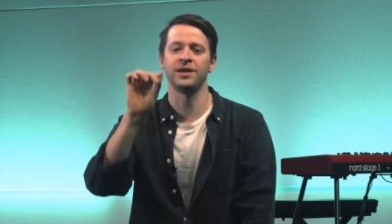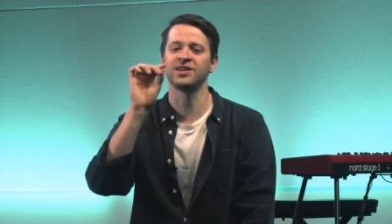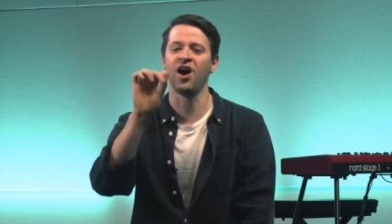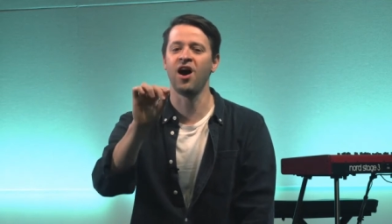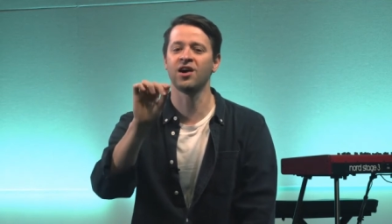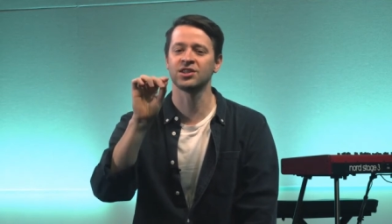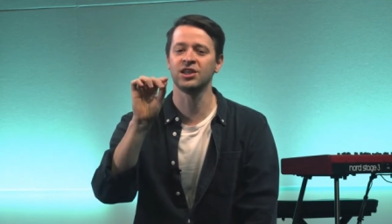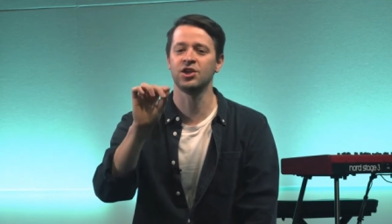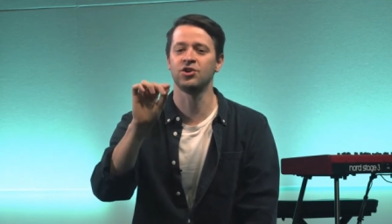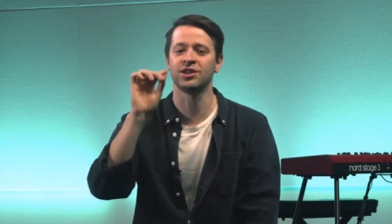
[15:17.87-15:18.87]
He's
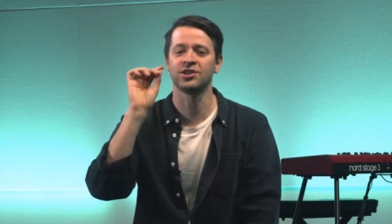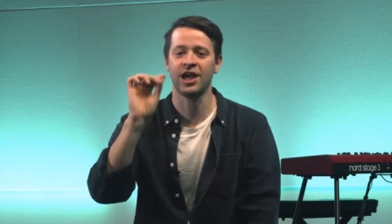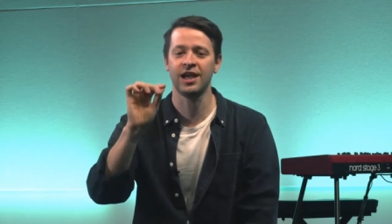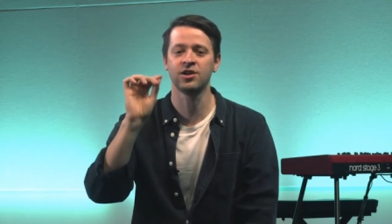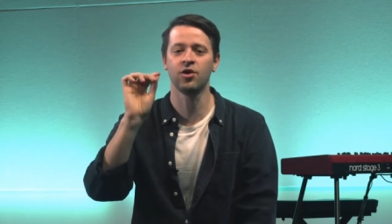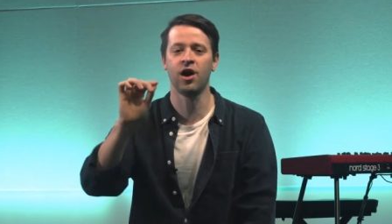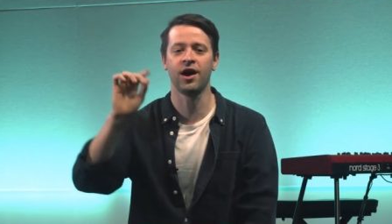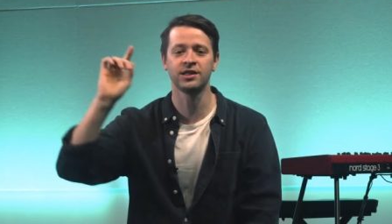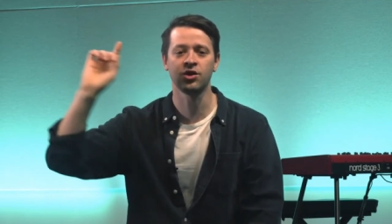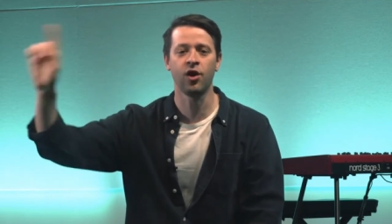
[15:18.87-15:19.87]
asking you to take your
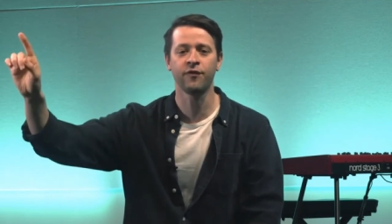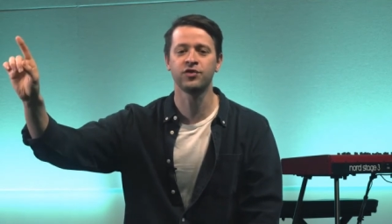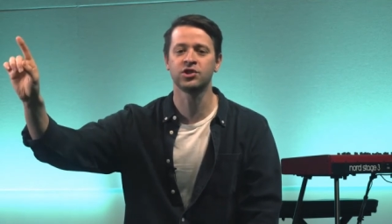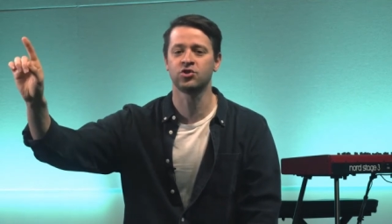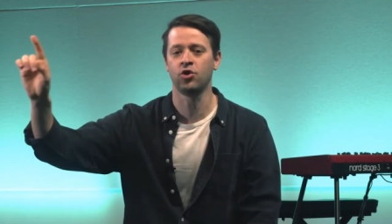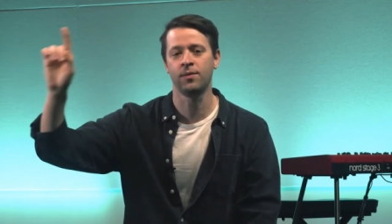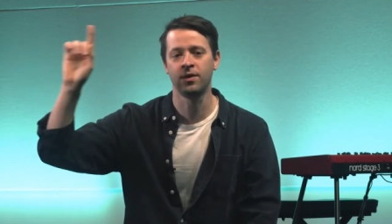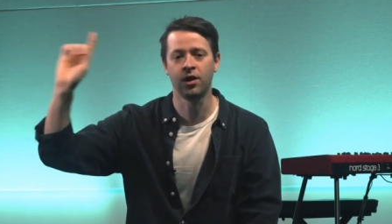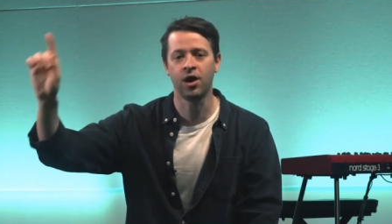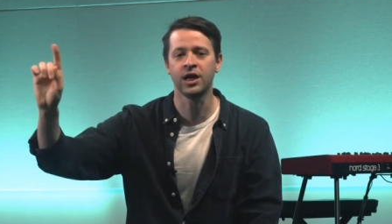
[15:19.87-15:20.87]
eyes off the
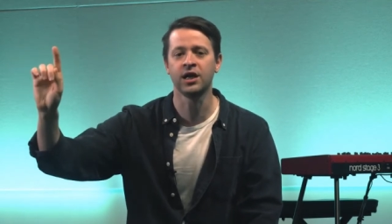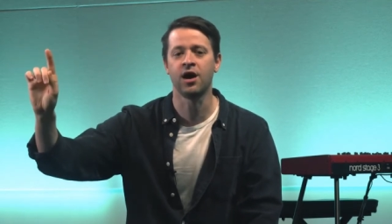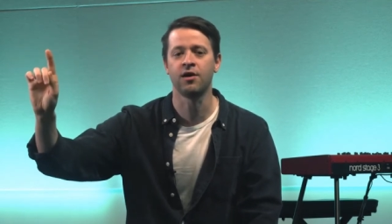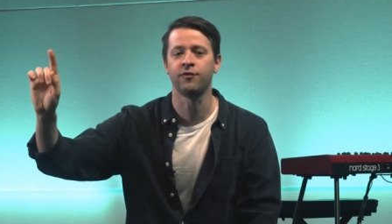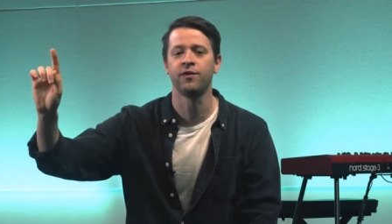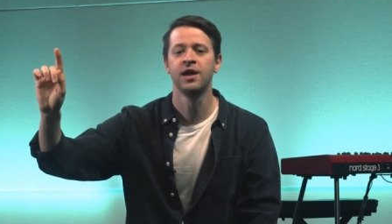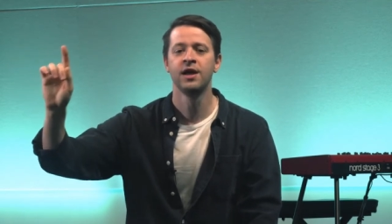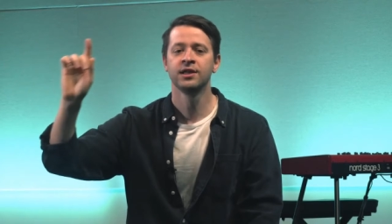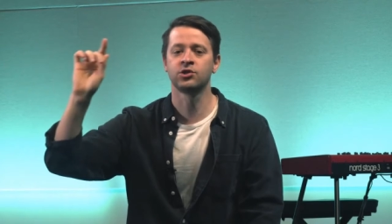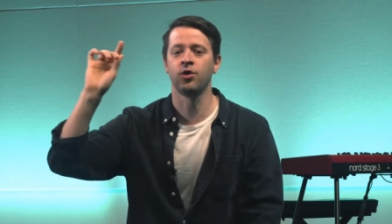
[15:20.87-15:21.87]
storm long enough
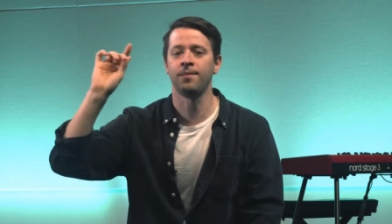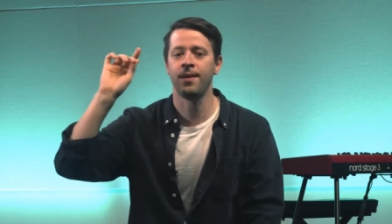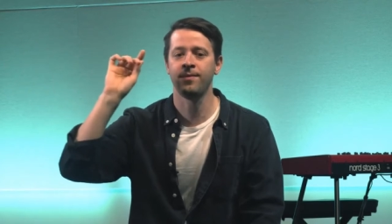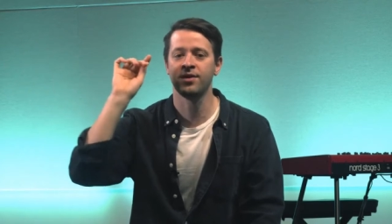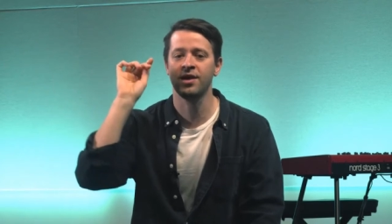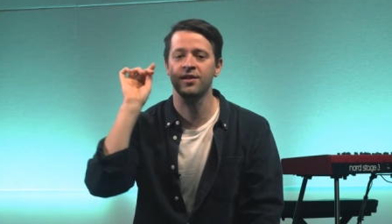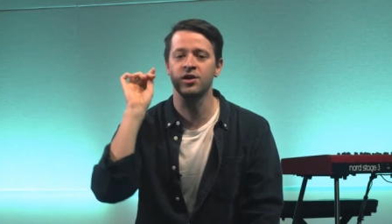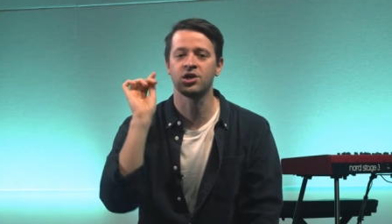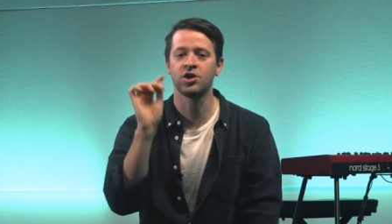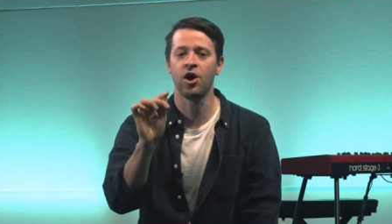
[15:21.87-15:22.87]
to remember that
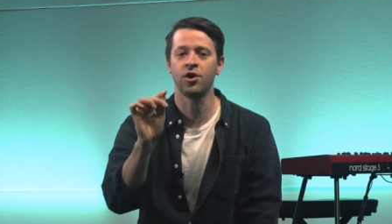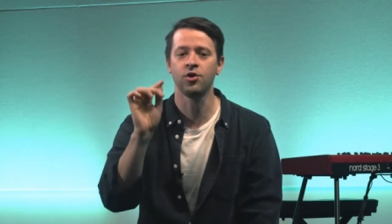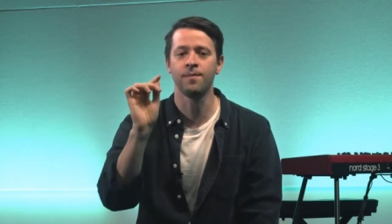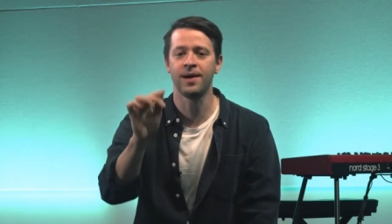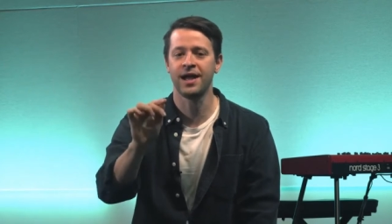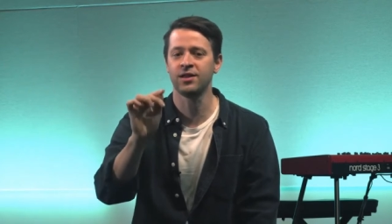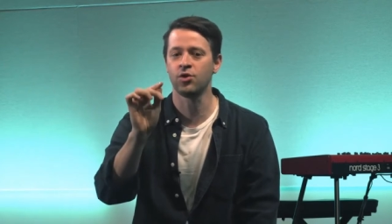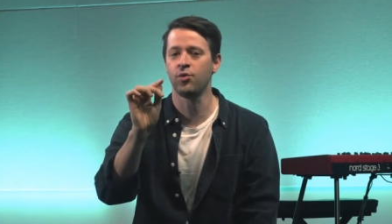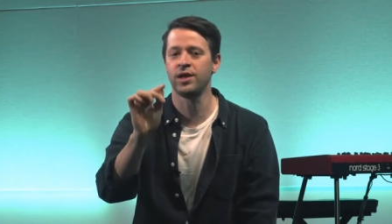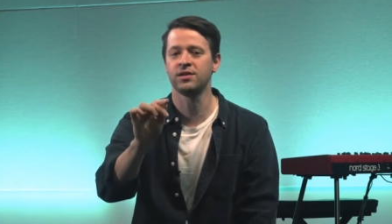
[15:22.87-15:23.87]
the God who made
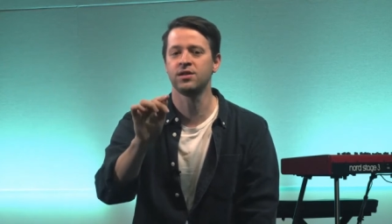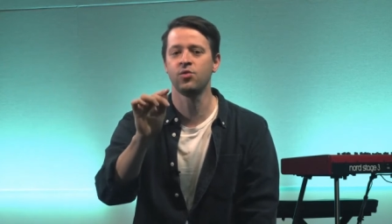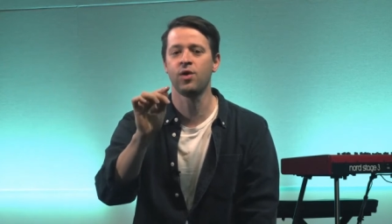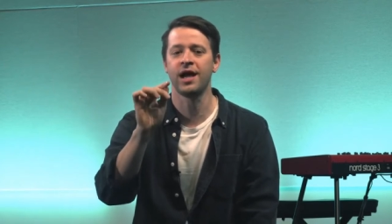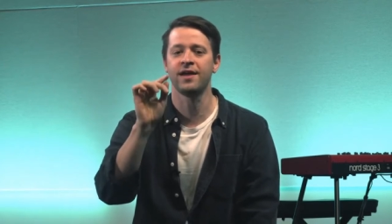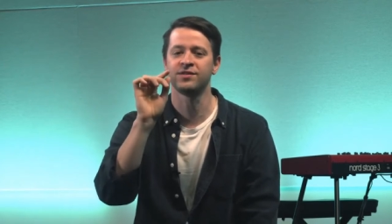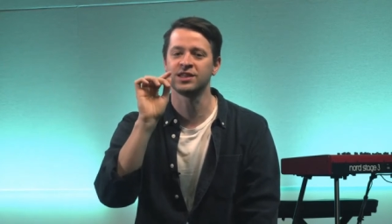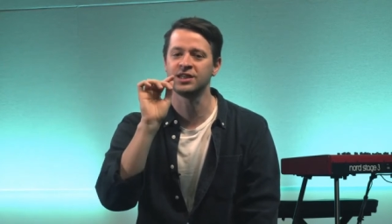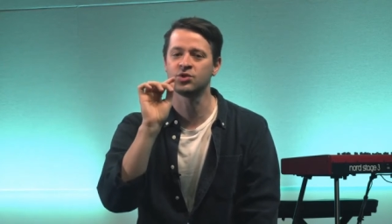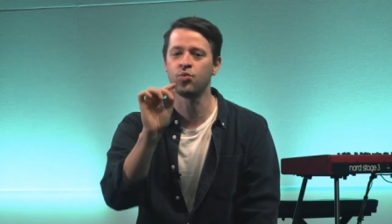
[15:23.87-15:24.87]
the wind and the waves
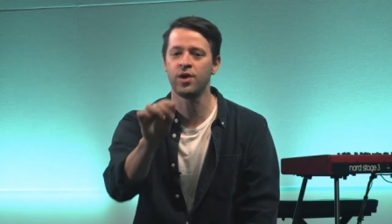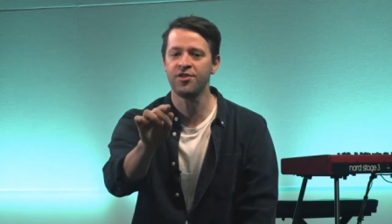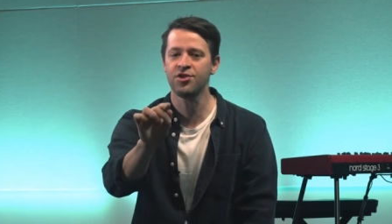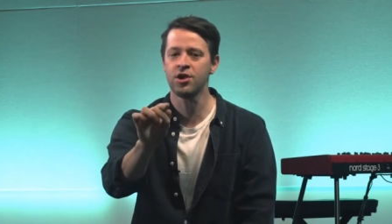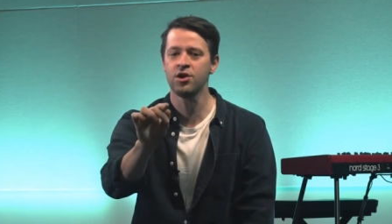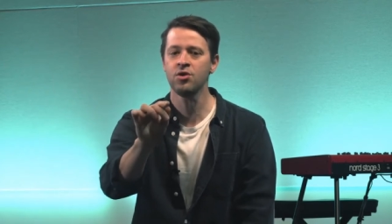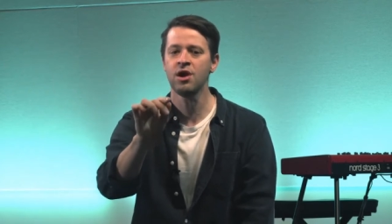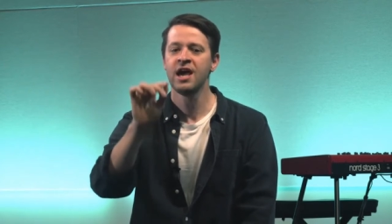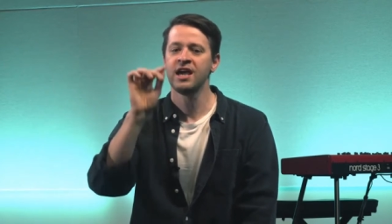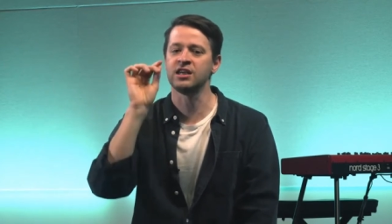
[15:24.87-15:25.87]
is with you,
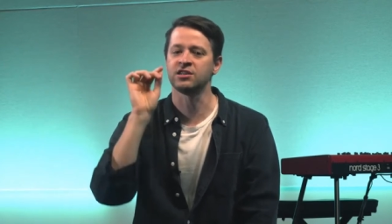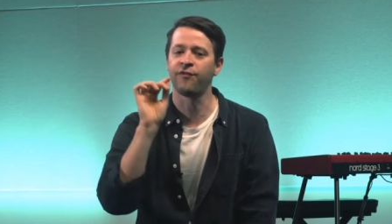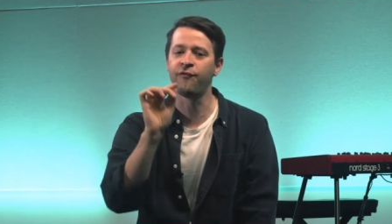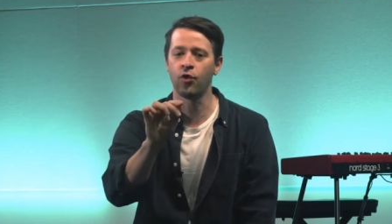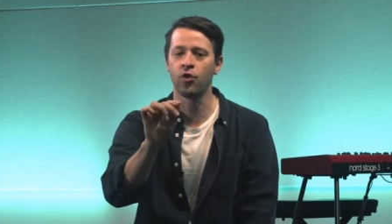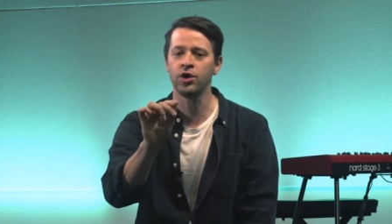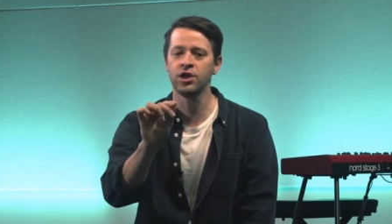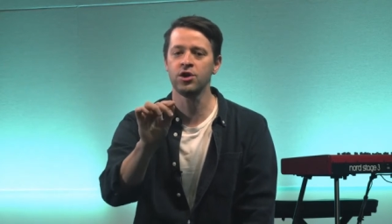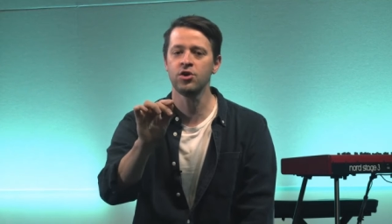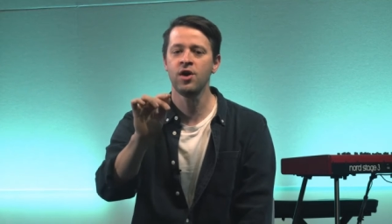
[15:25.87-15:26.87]
is for
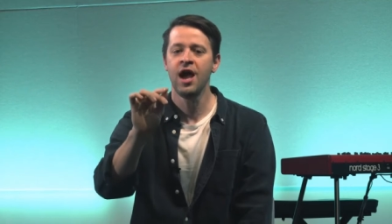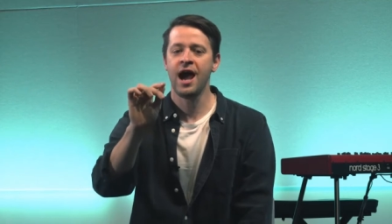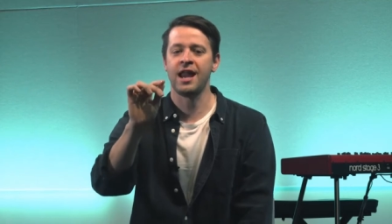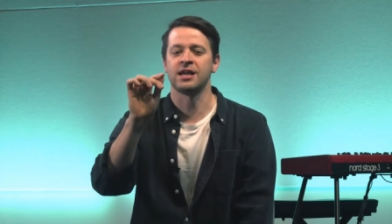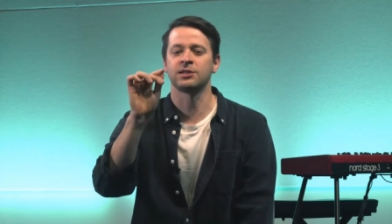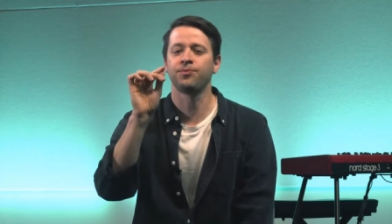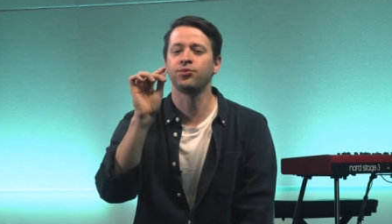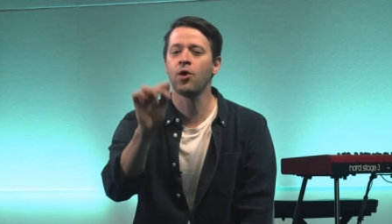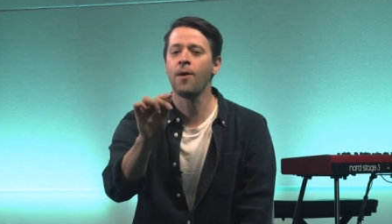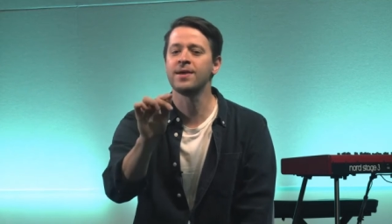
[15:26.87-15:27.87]
you, and has
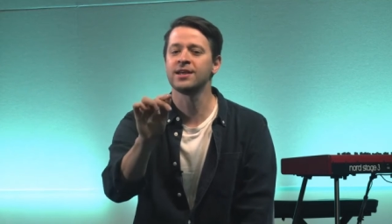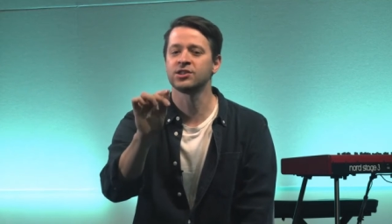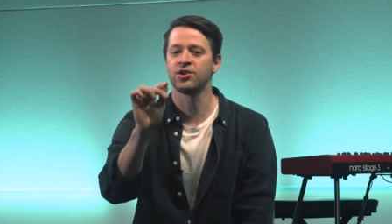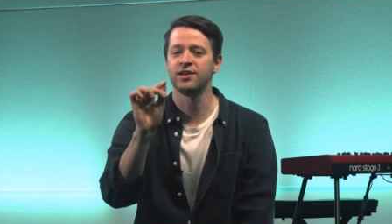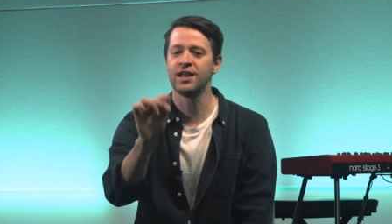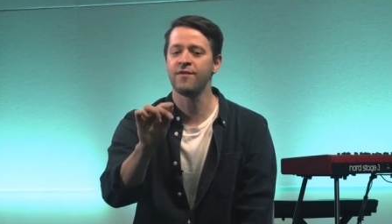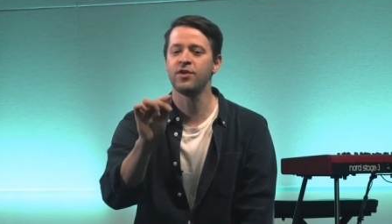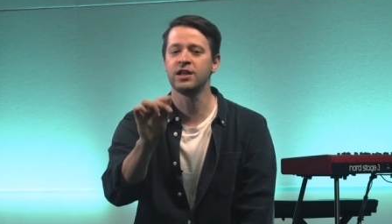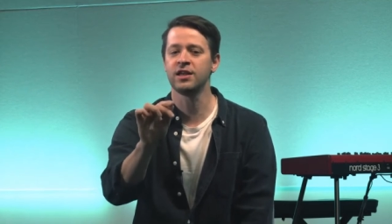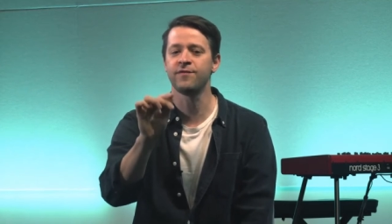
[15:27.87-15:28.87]
promised to never
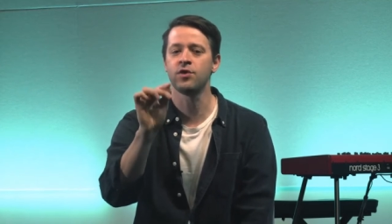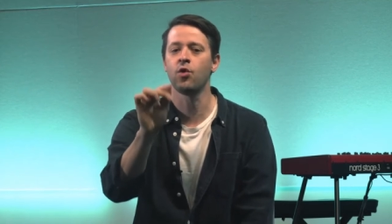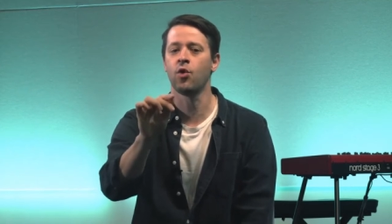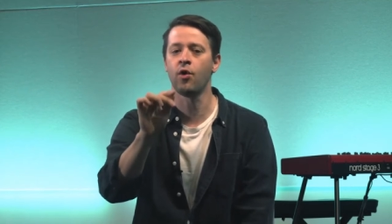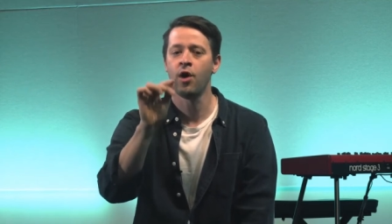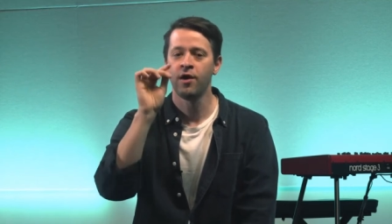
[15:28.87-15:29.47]
leave you or